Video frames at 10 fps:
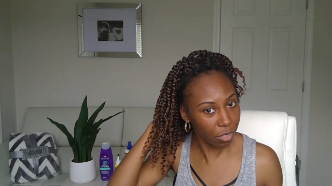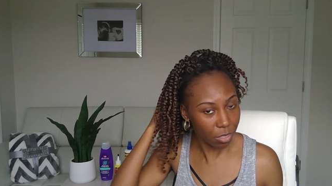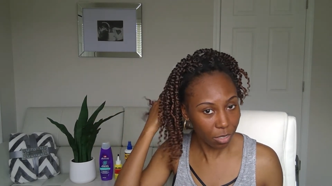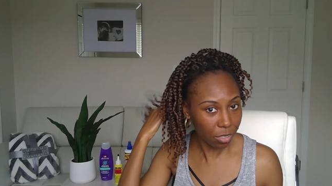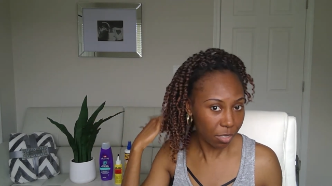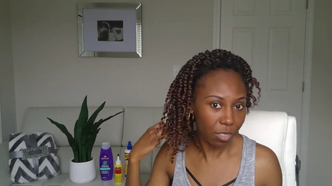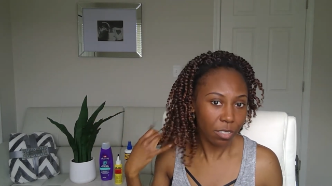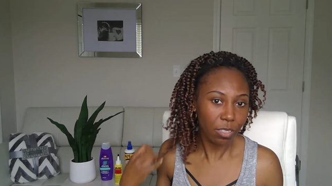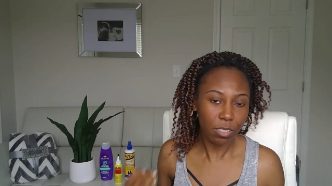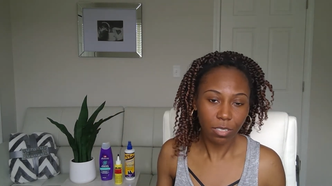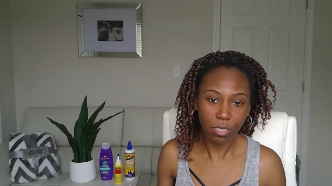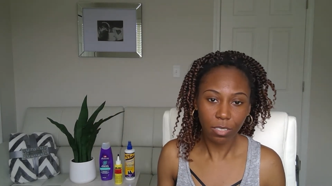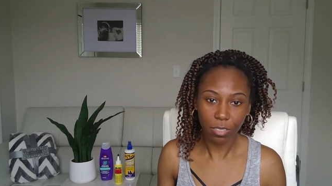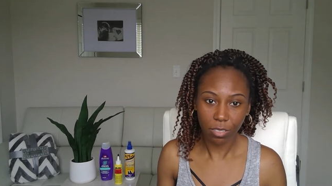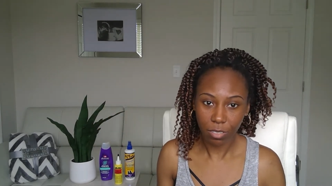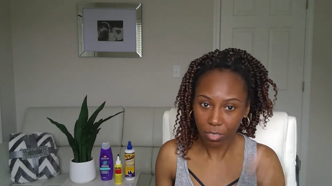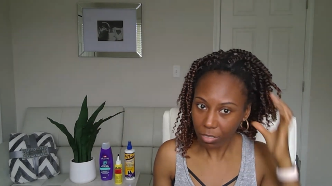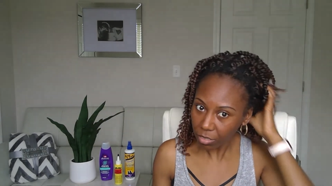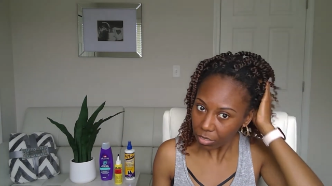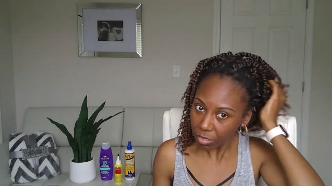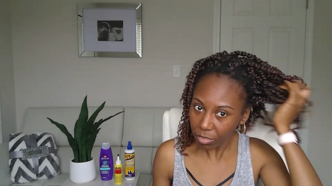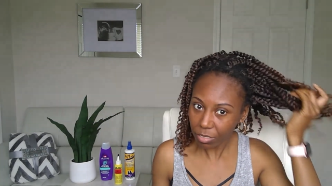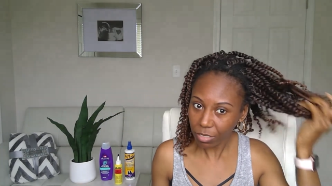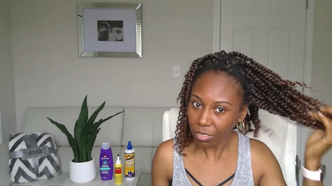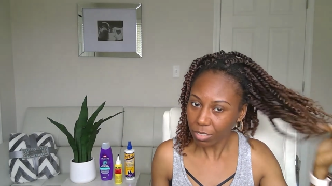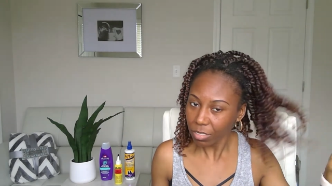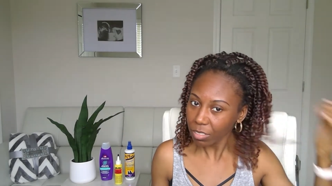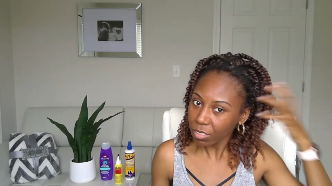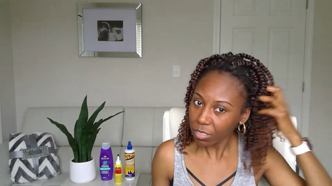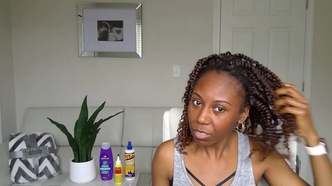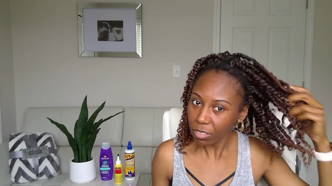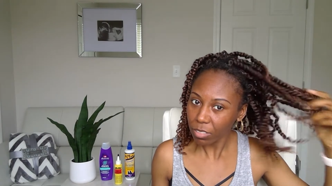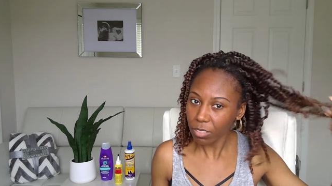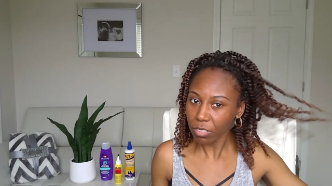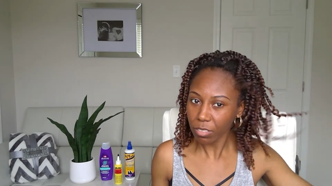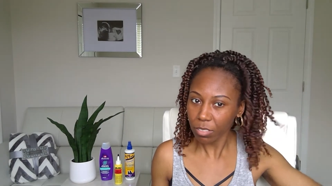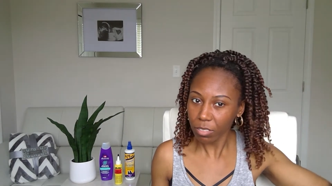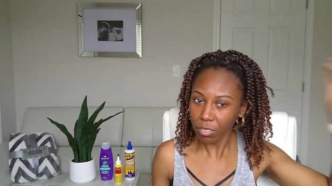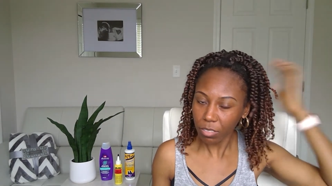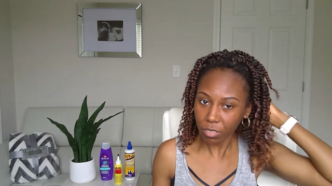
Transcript: (silence)